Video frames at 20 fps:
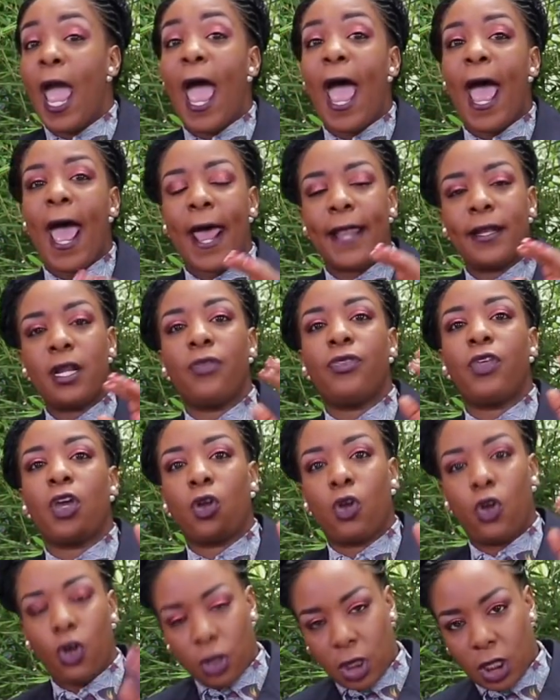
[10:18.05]
And the
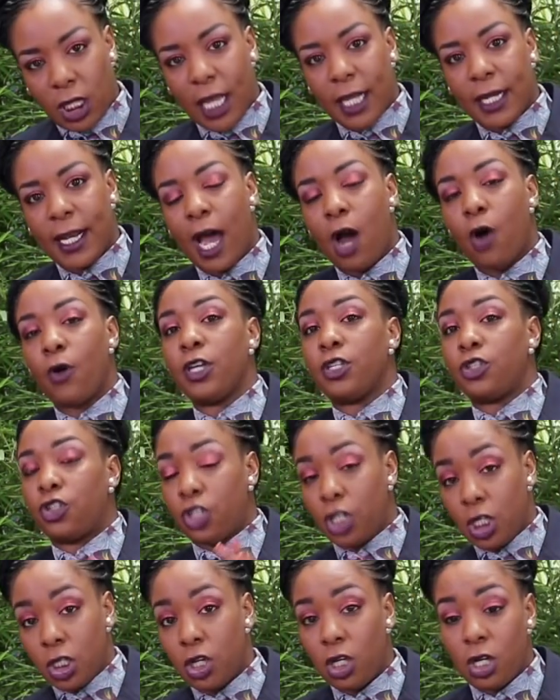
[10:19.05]
good thing now is
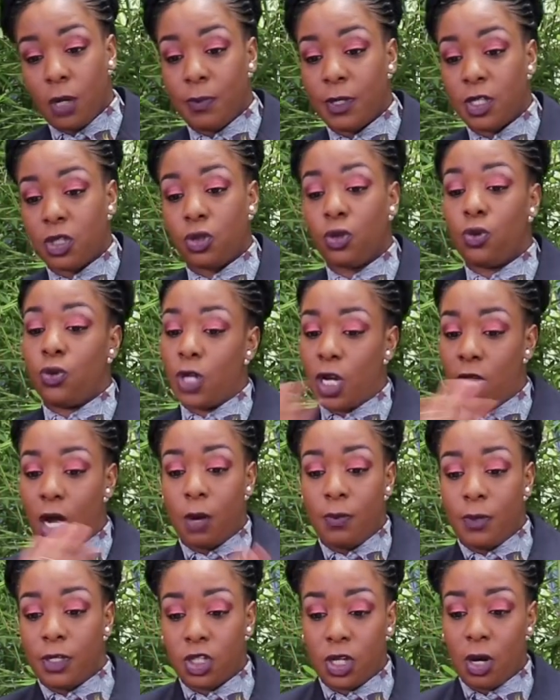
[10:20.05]
she's going to be sued, and
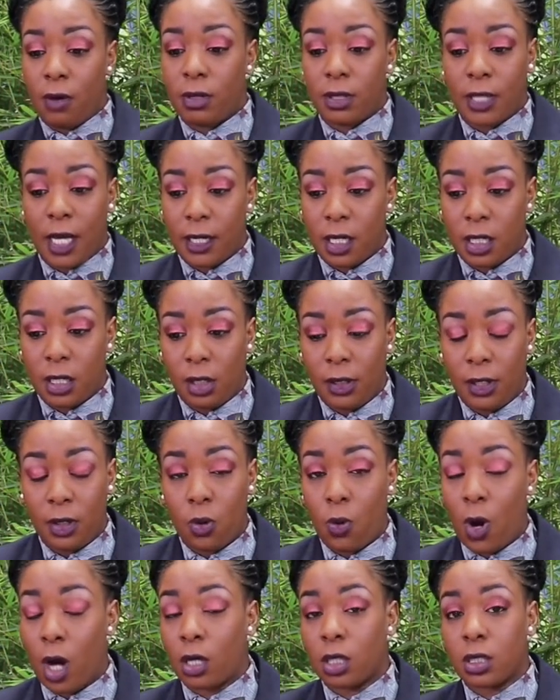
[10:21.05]
I'll be sharing that in a
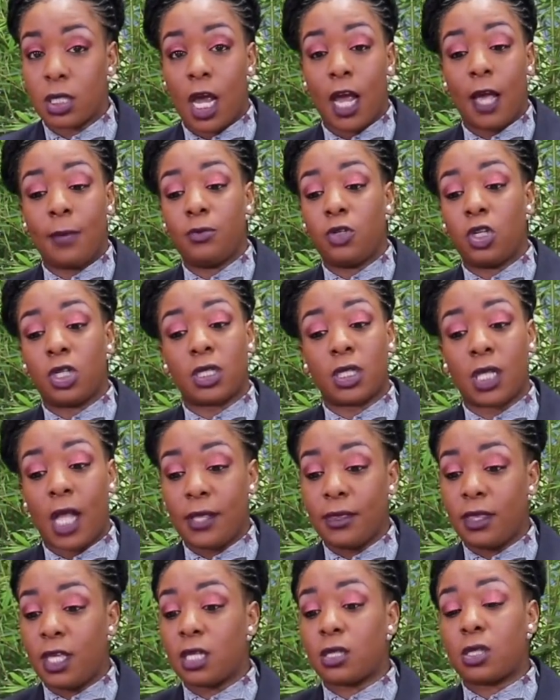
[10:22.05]
little while, because I'm just
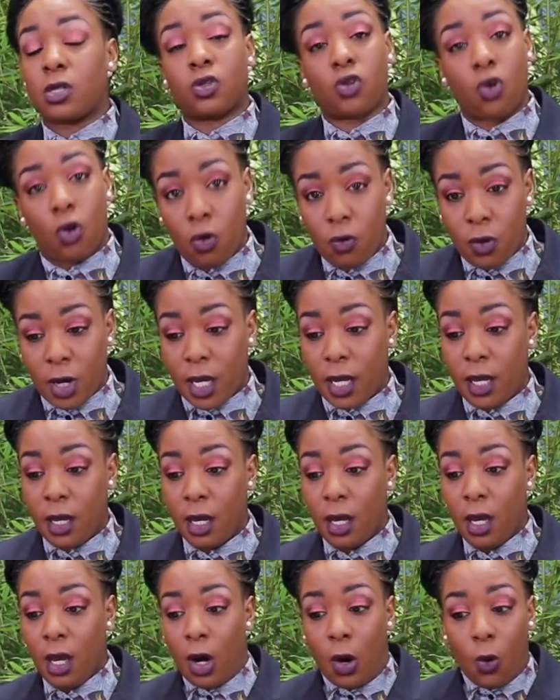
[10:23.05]
like, this story
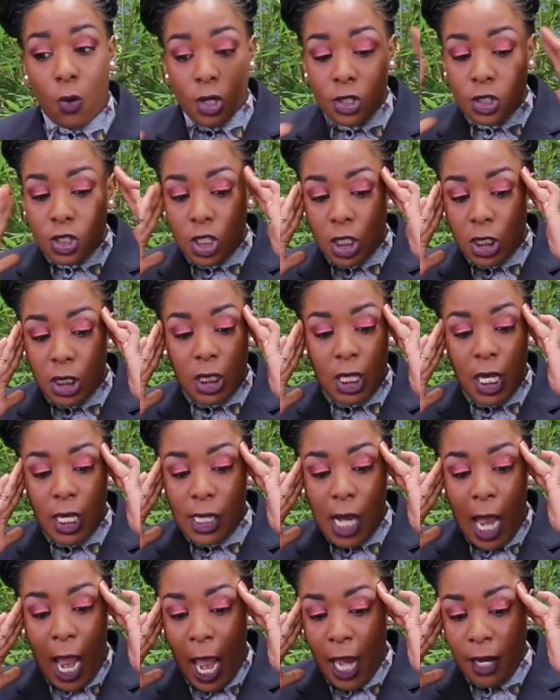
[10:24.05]
was just,
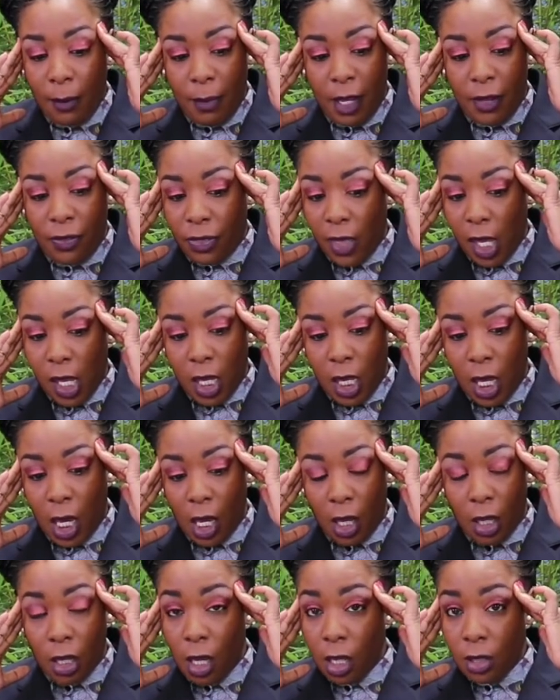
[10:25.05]
it had me
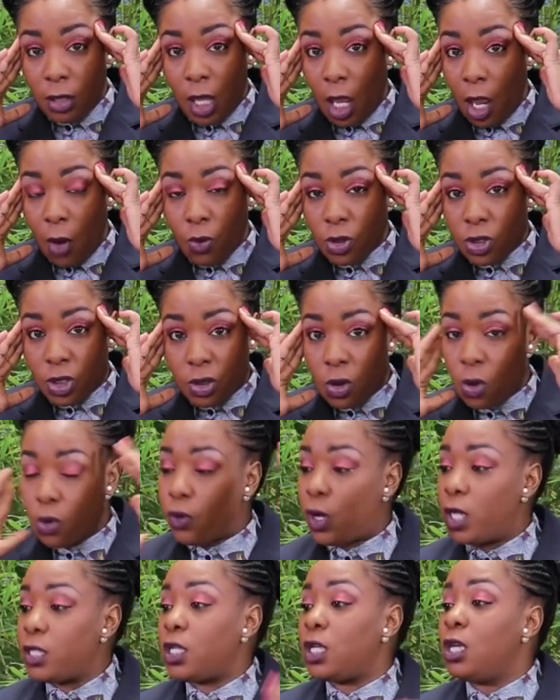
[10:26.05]
thinking. It was so
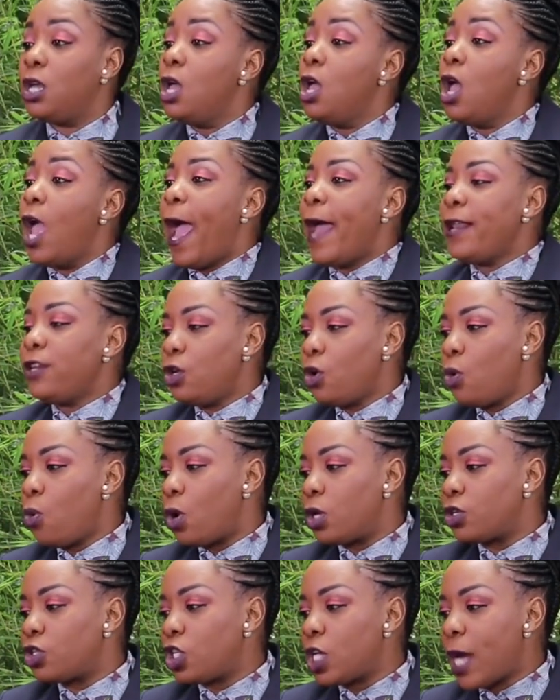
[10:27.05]
crazy. And you know
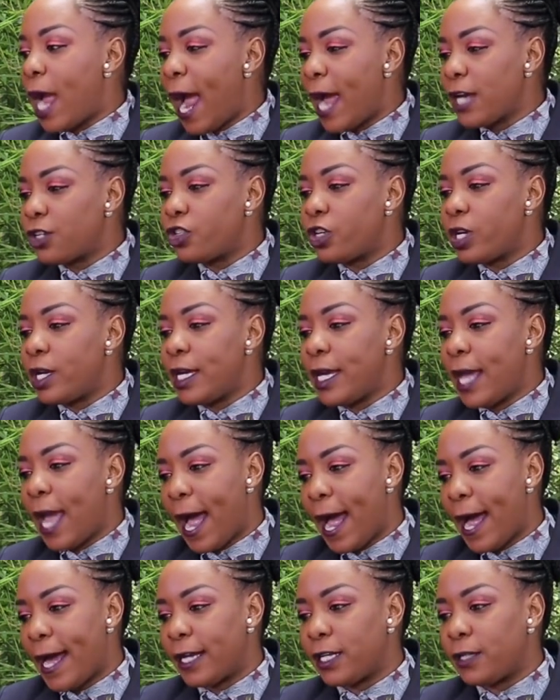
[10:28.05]
what? She actually
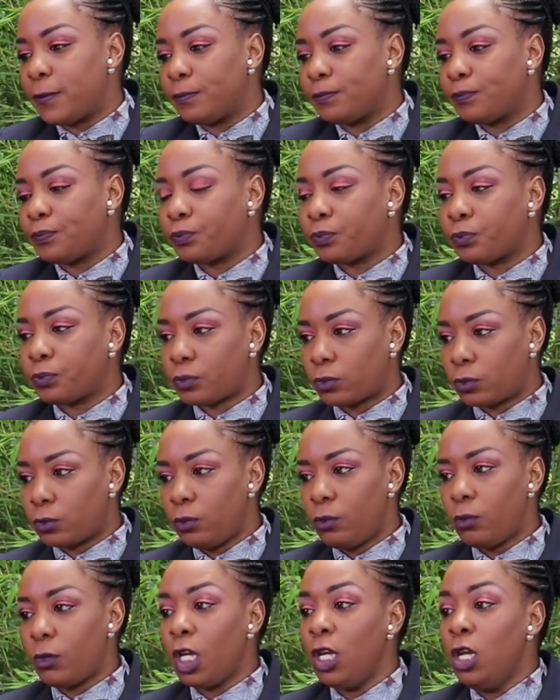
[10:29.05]
had,
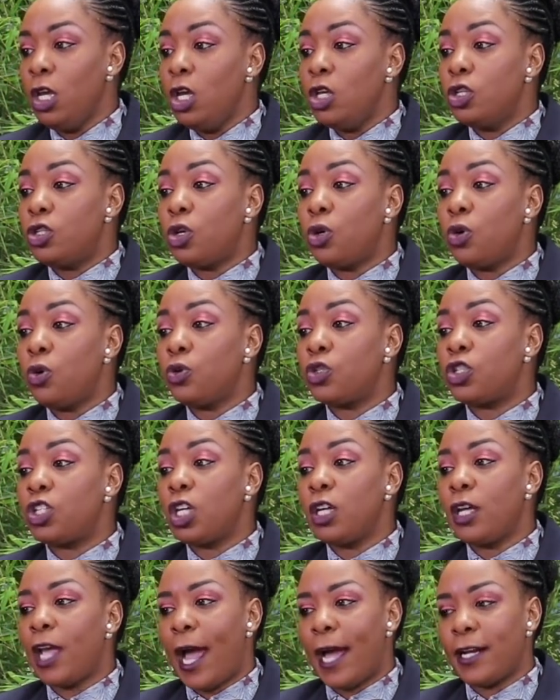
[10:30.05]
so
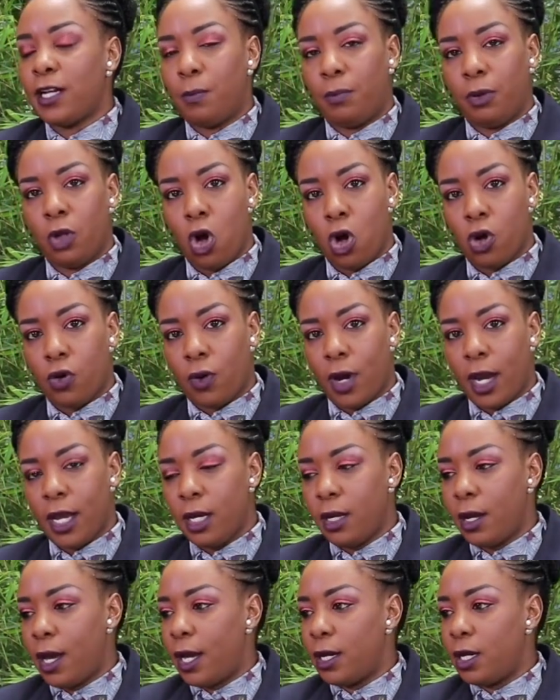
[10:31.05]
she had a blog,
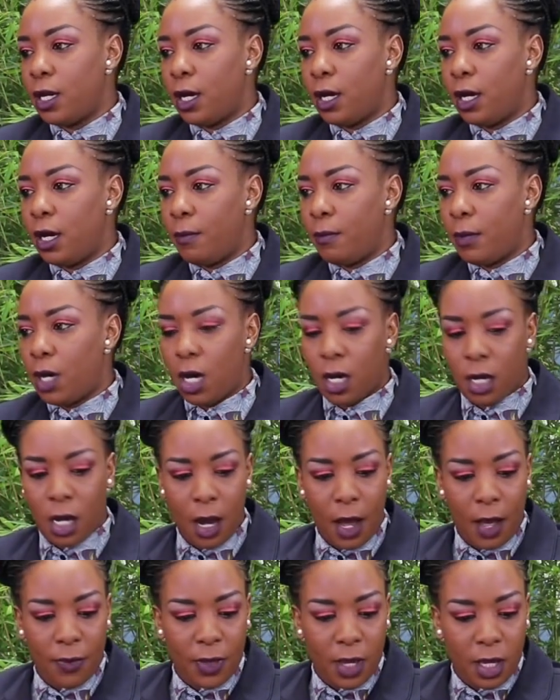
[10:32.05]
right? And
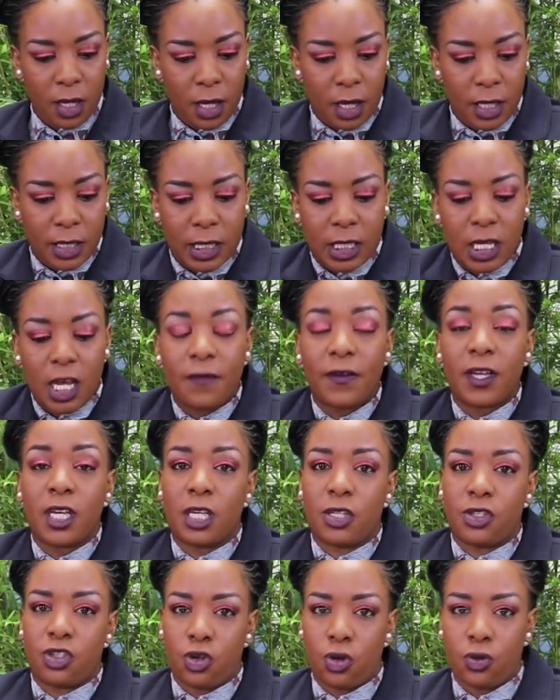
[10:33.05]
I think
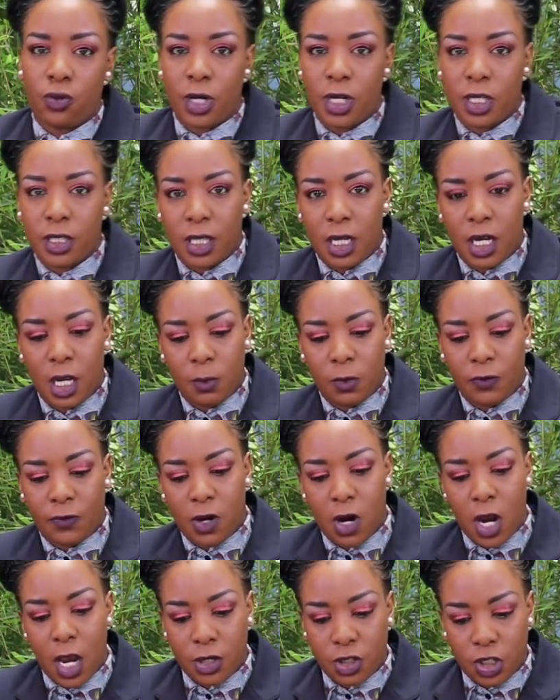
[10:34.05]
Serving His Children is the name of
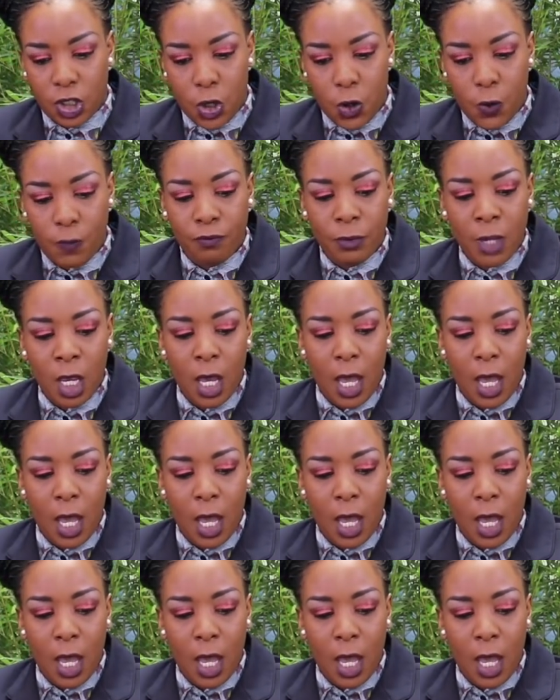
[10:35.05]
her NGO.